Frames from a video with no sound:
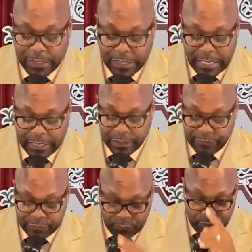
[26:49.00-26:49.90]
I
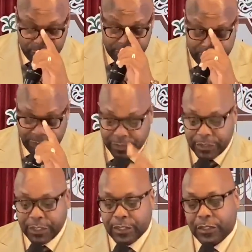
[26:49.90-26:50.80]
love to worship in
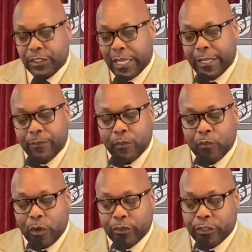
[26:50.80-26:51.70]
Jesus' name.
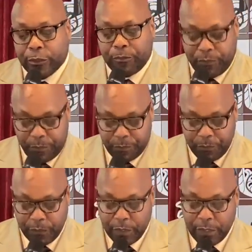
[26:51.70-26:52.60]
Worship.
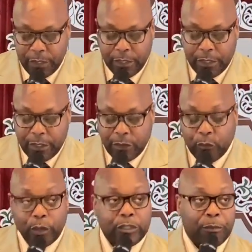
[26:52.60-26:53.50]

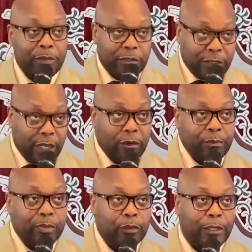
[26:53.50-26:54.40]
Worship is
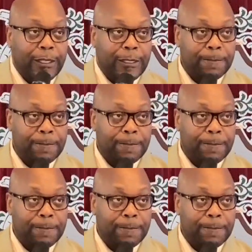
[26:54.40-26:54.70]
therapeutic.